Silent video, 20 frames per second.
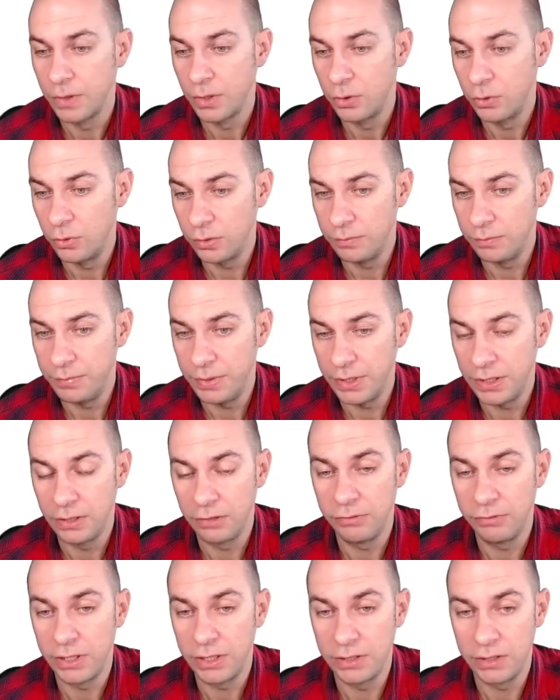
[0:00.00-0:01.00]
could be the
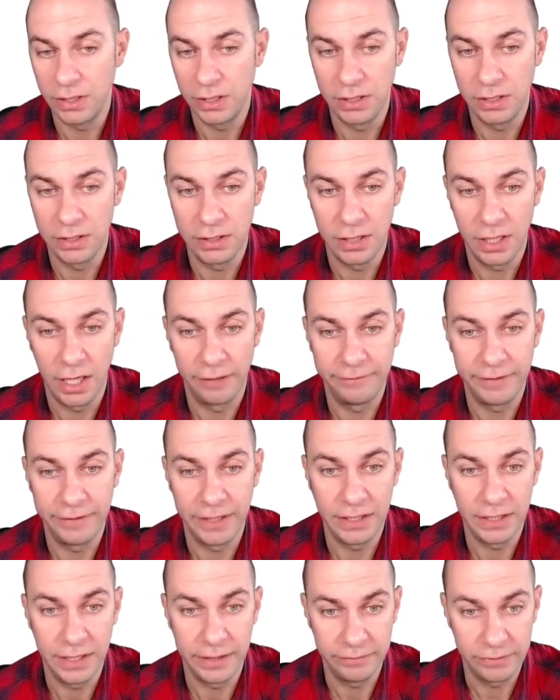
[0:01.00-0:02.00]
return of a
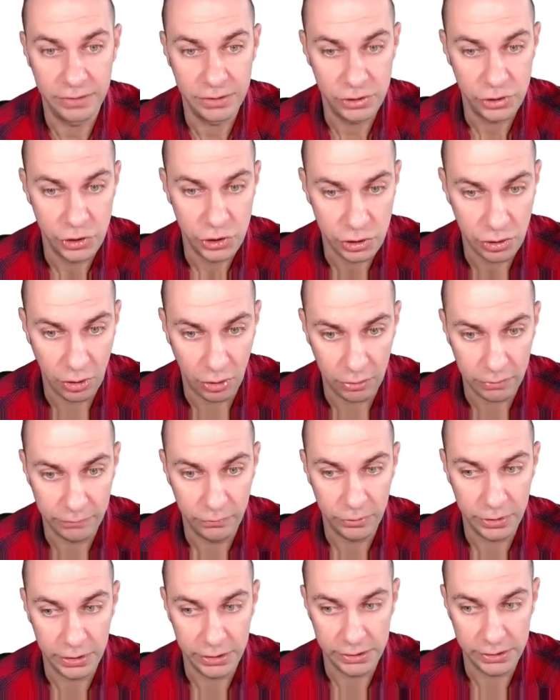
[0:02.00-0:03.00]
given stock,
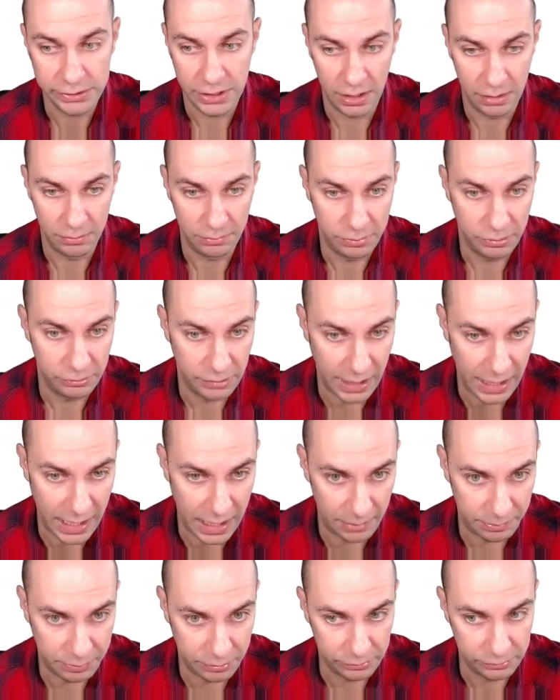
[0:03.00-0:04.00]
for example,
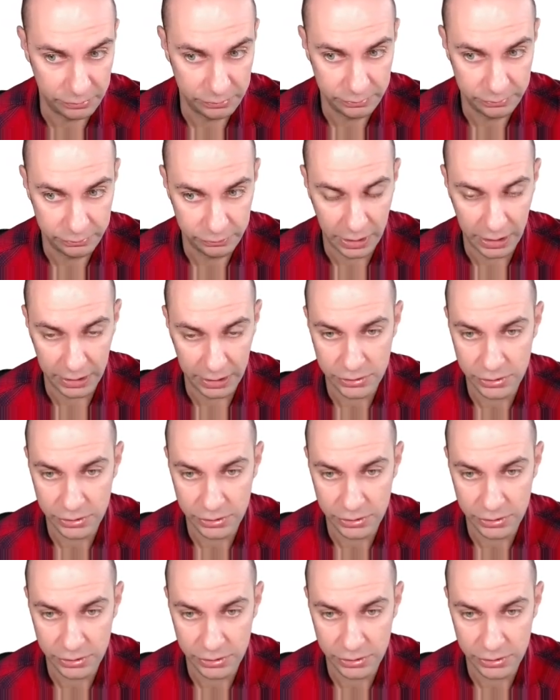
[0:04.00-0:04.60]
Apple, right?